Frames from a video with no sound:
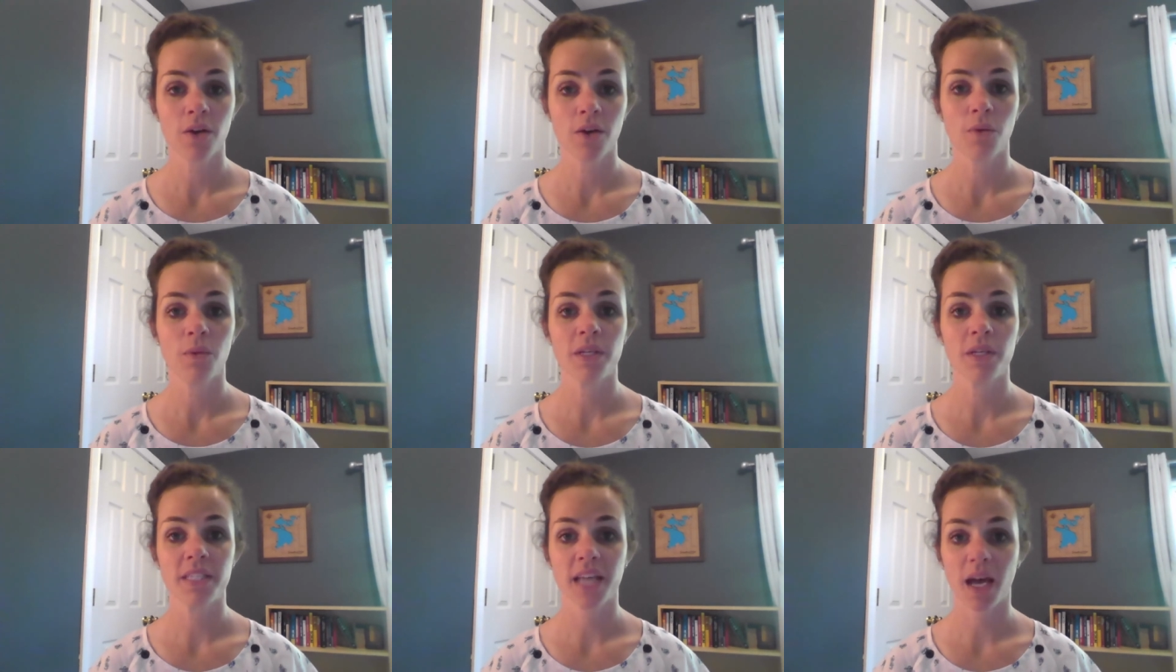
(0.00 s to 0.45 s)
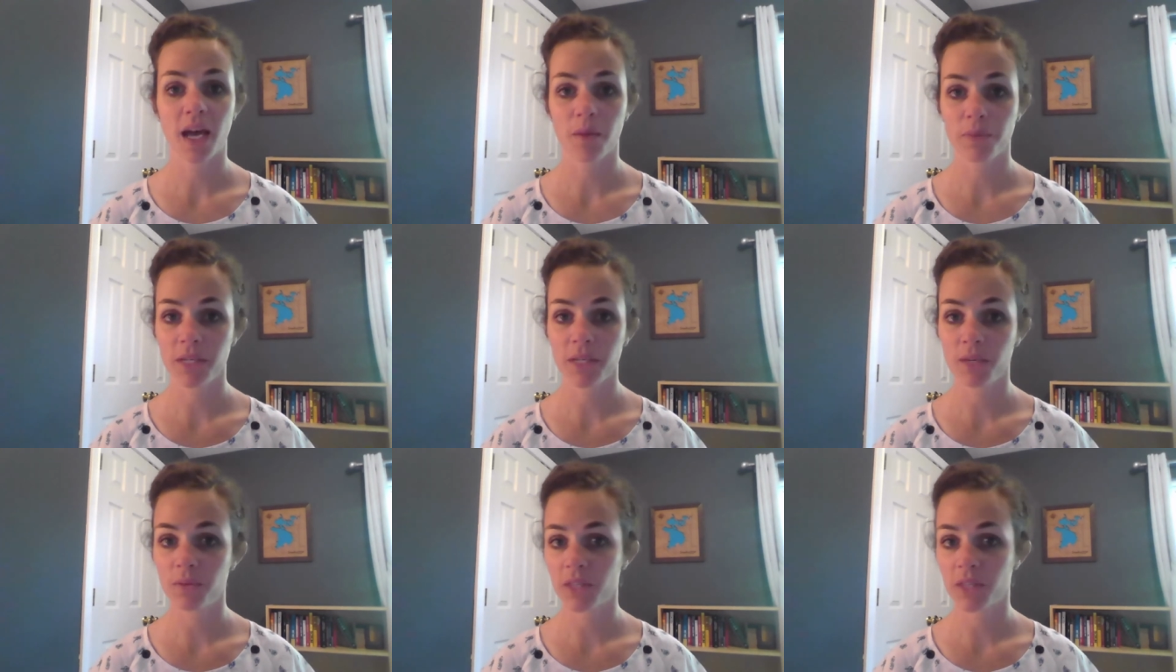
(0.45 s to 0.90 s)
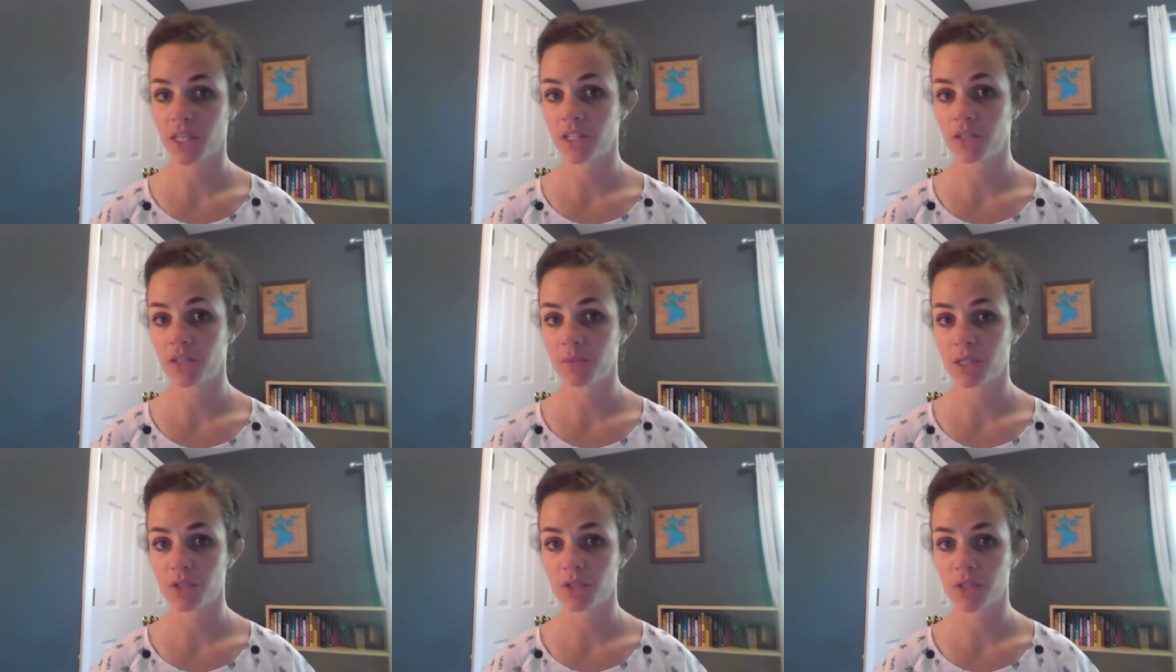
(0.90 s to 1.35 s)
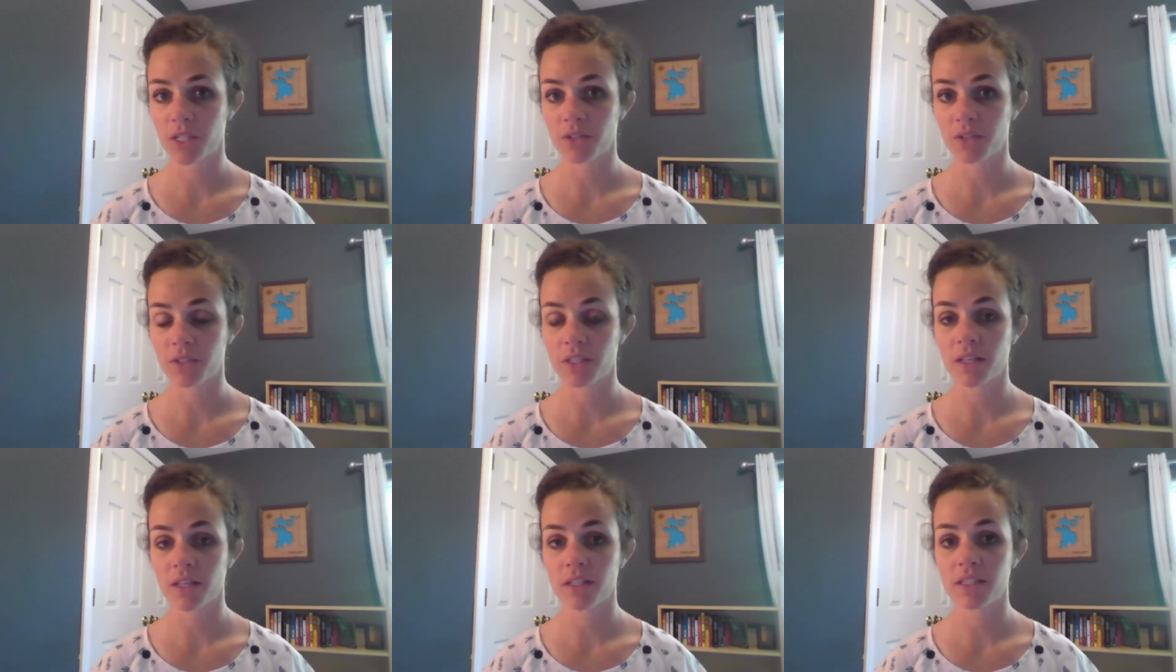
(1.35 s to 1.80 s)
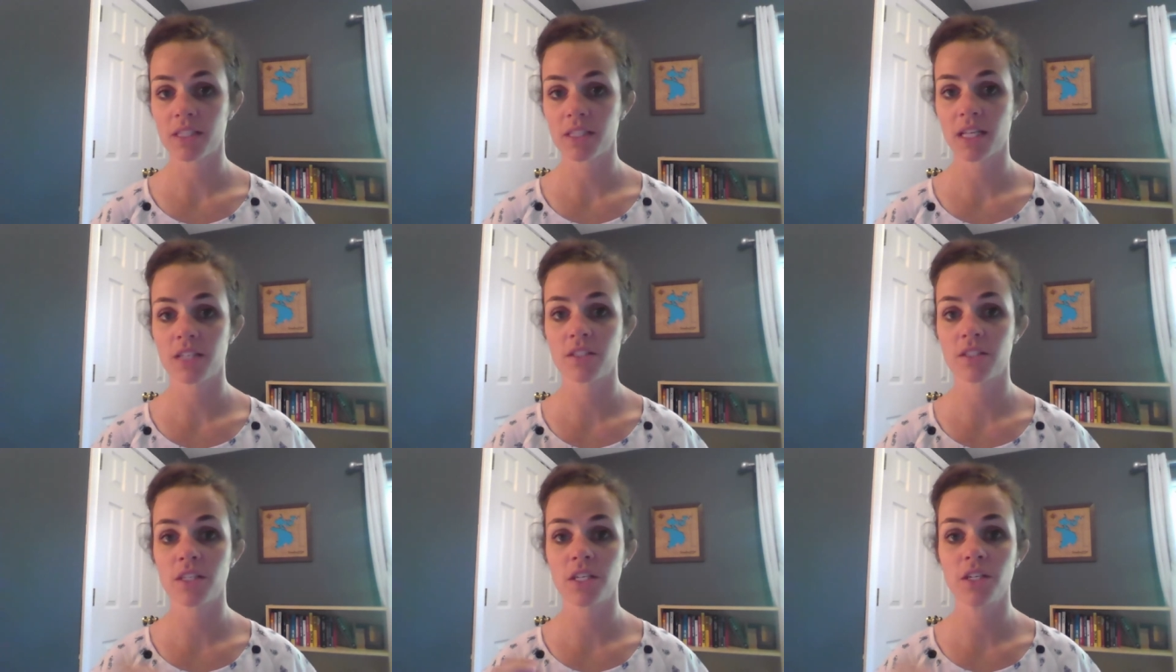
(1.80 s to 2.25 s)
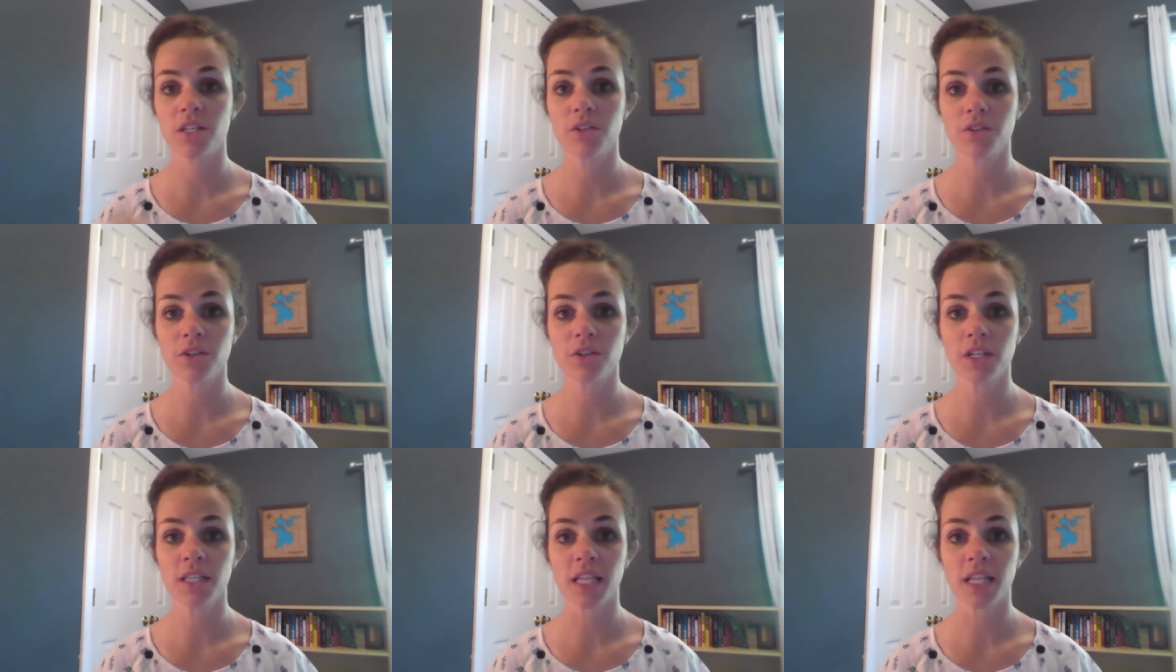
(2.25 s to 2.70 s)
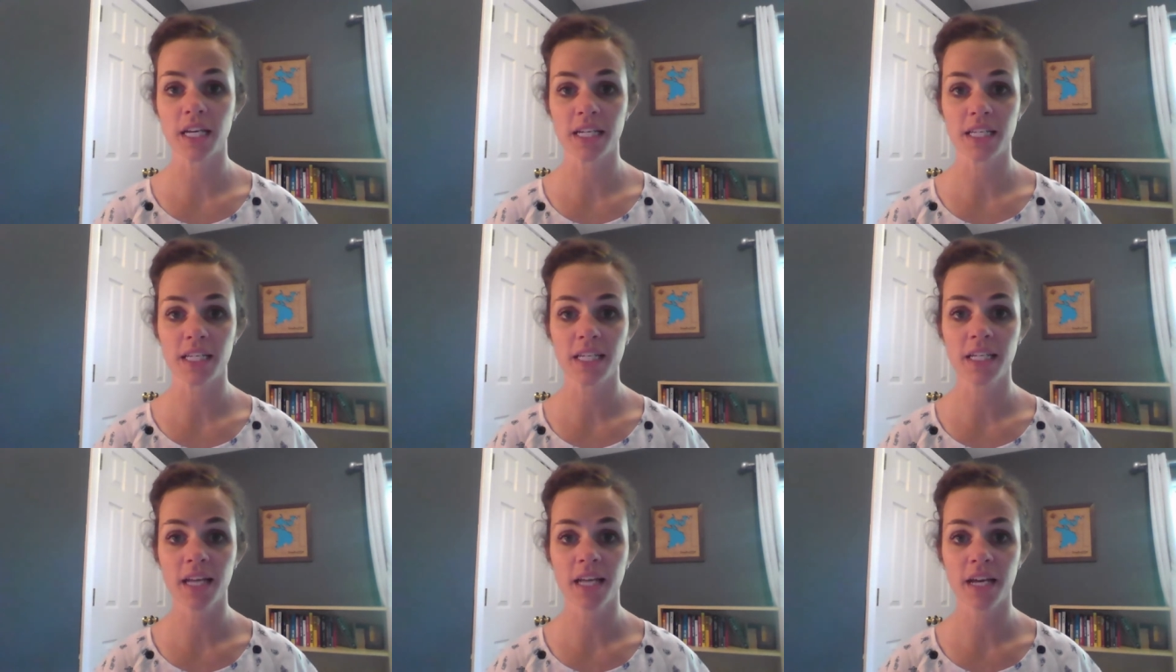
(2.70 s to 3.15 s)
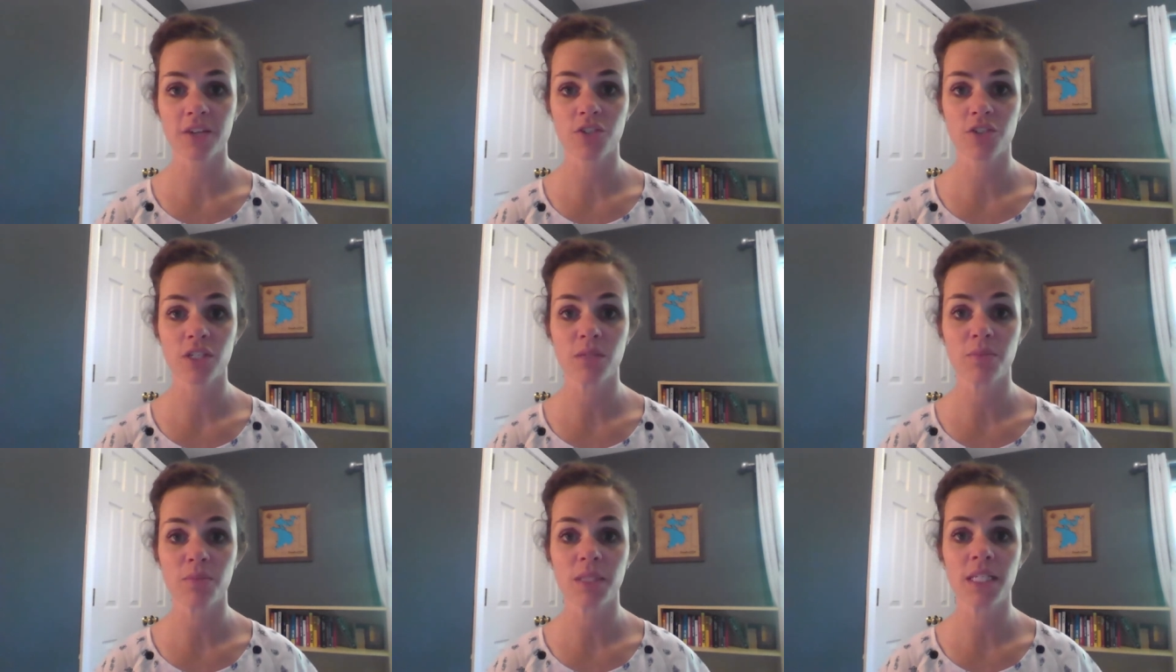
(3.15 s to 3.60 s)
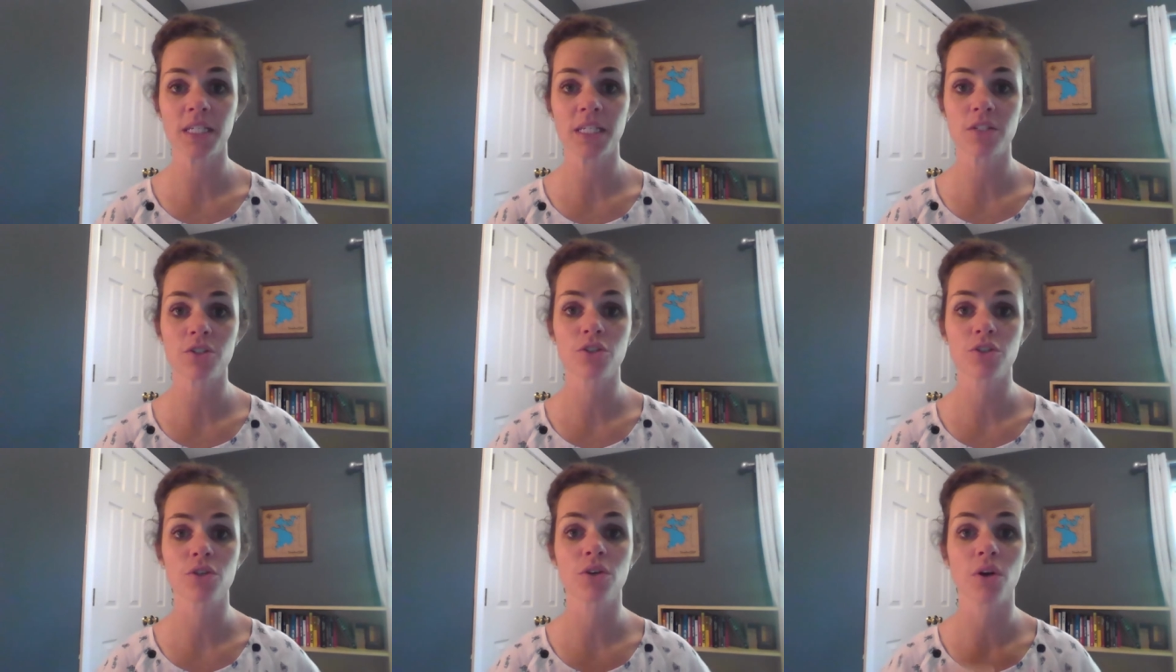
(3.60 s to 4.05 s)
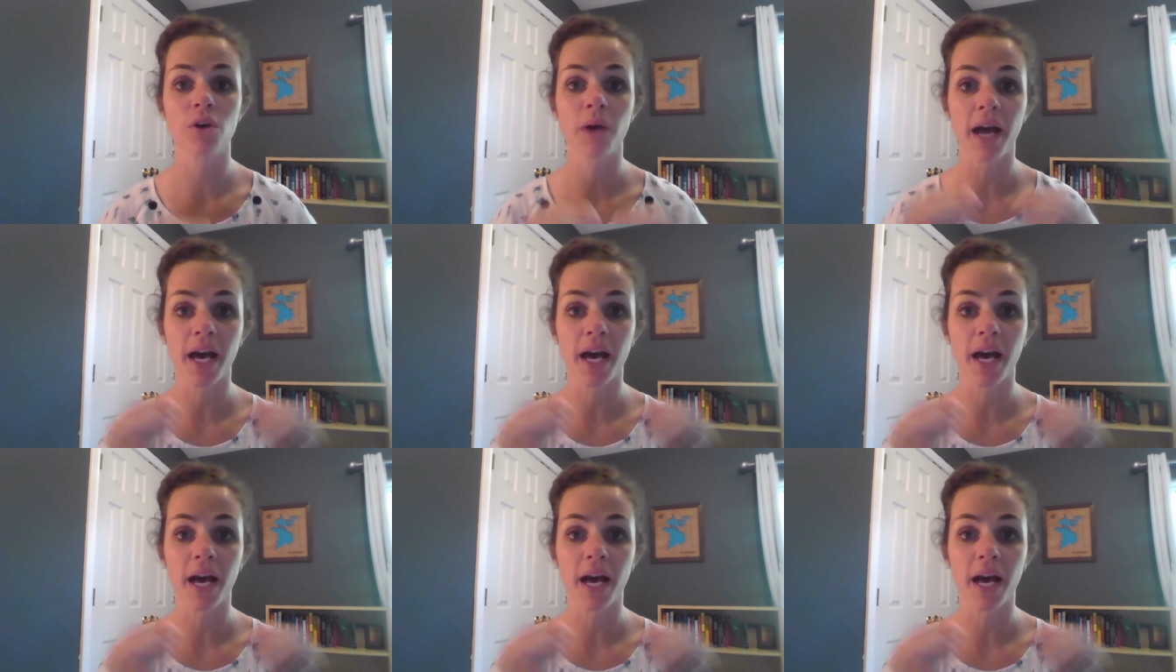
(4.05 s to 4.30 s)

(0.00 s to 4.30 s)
what's happening with endometriosis is the uterine lining actually begins to grow